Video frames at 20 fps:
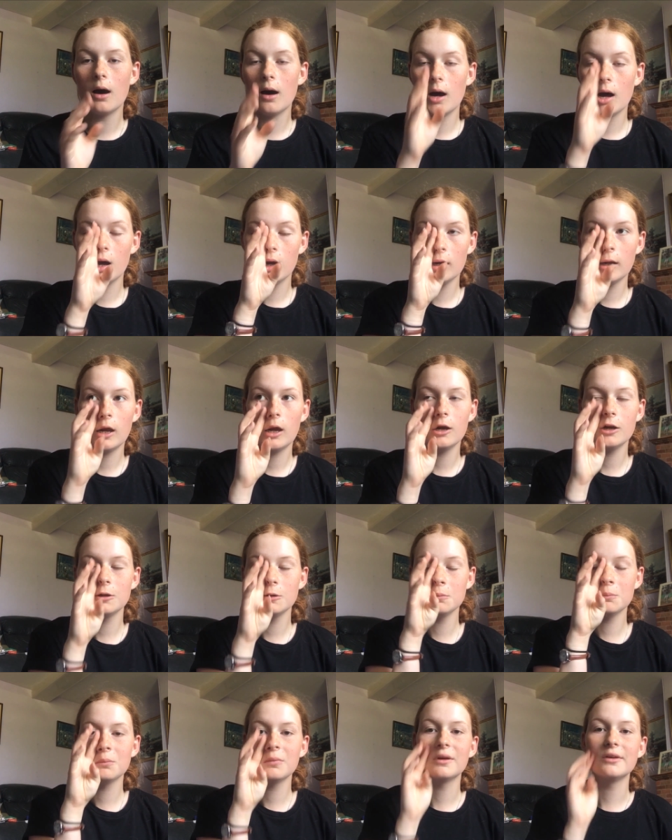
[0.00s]
are
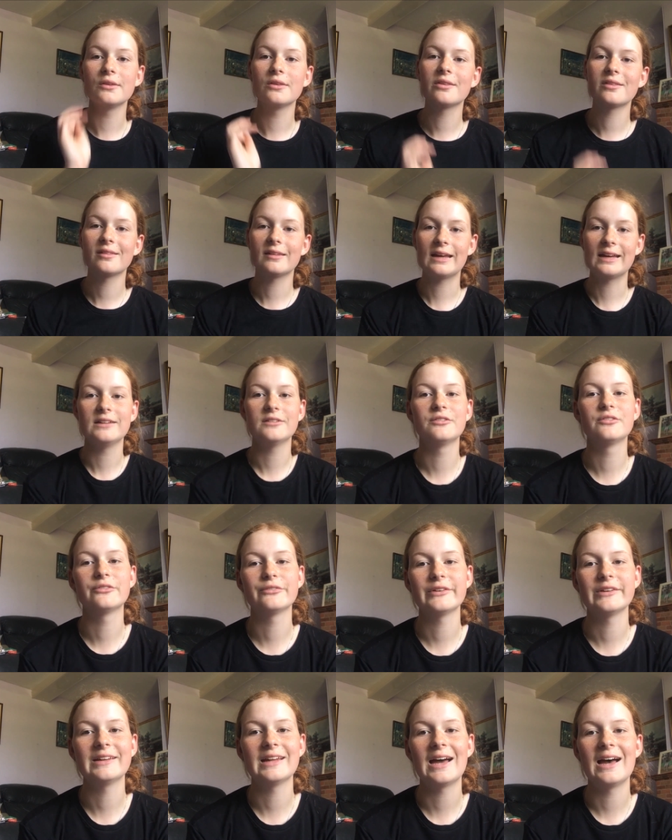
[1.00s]
home safe
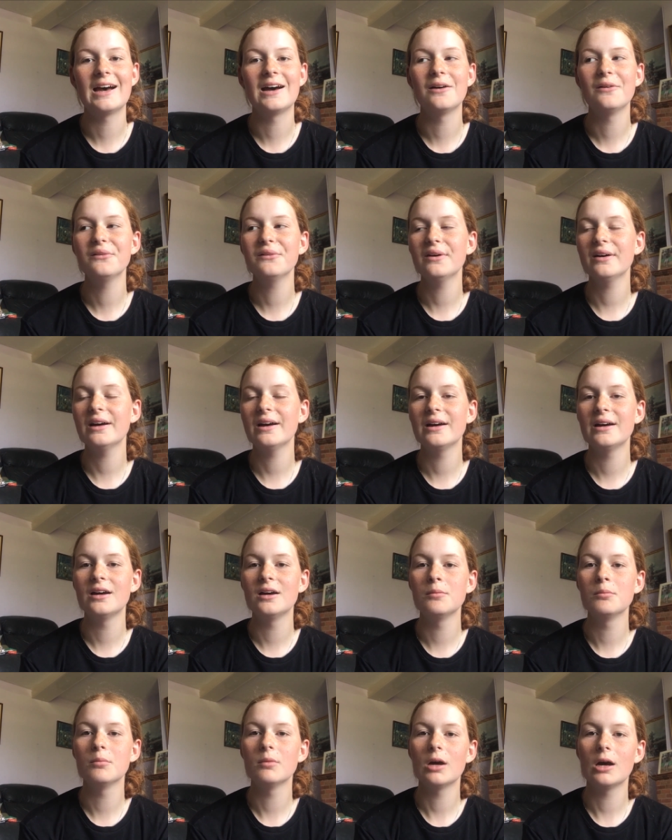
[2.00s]
now.
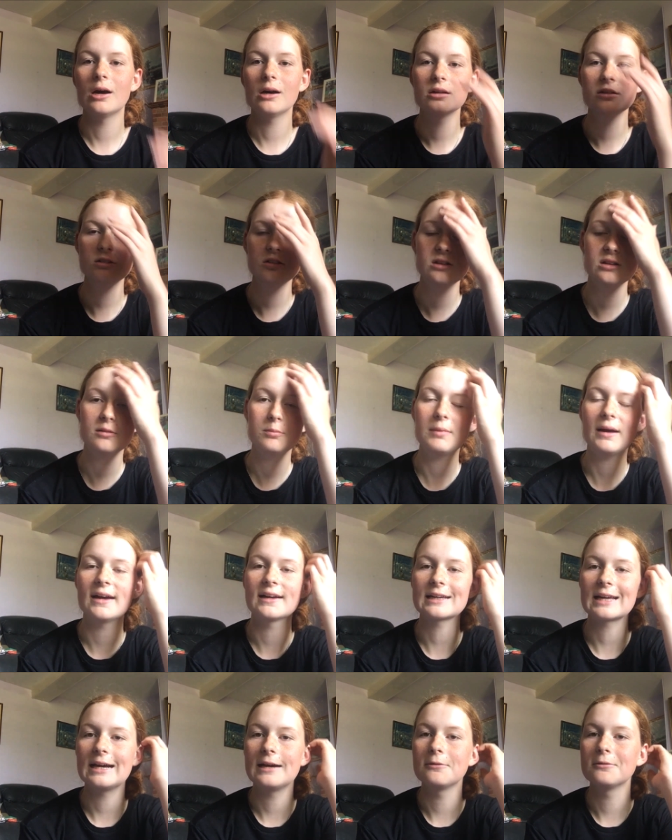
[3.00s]
Um, Archie's
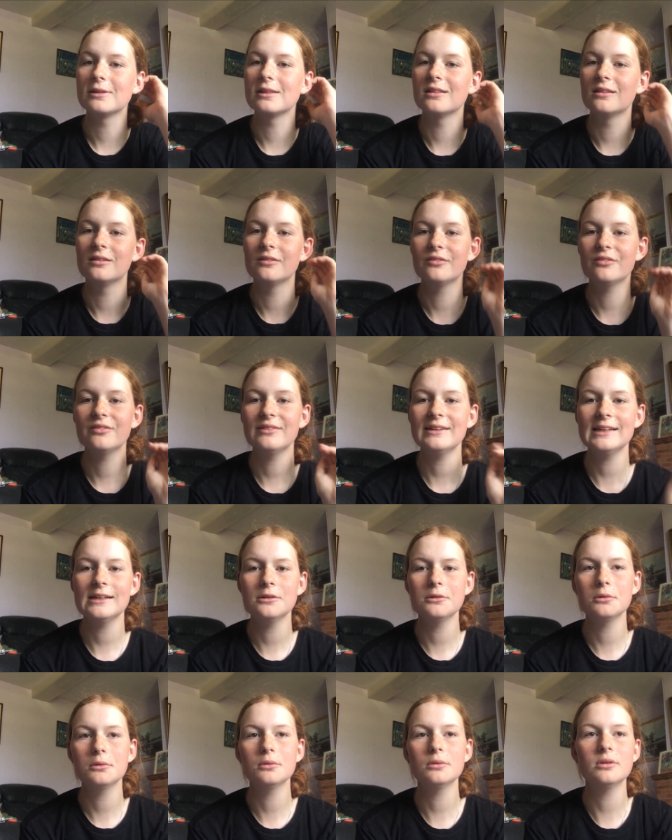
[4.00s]
back out in the
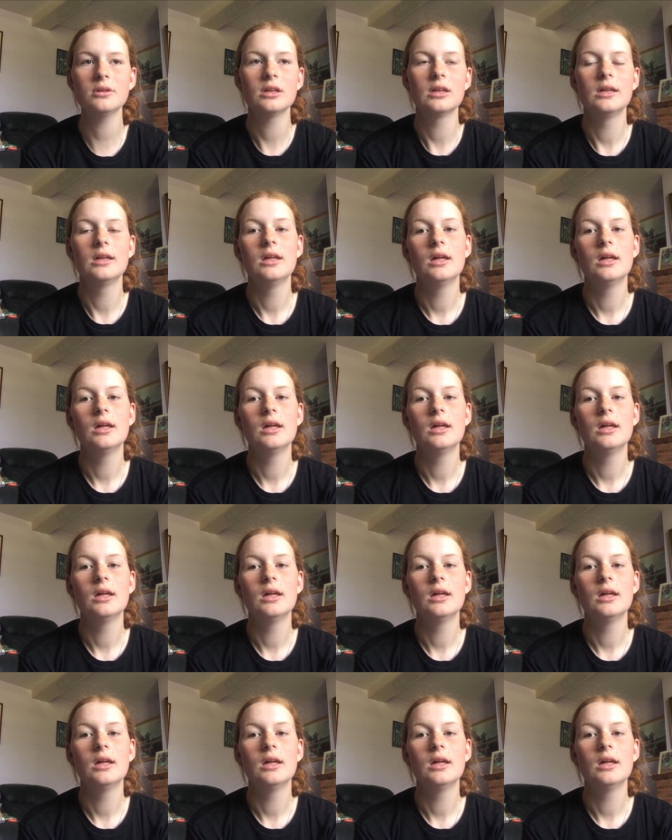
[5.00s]
field.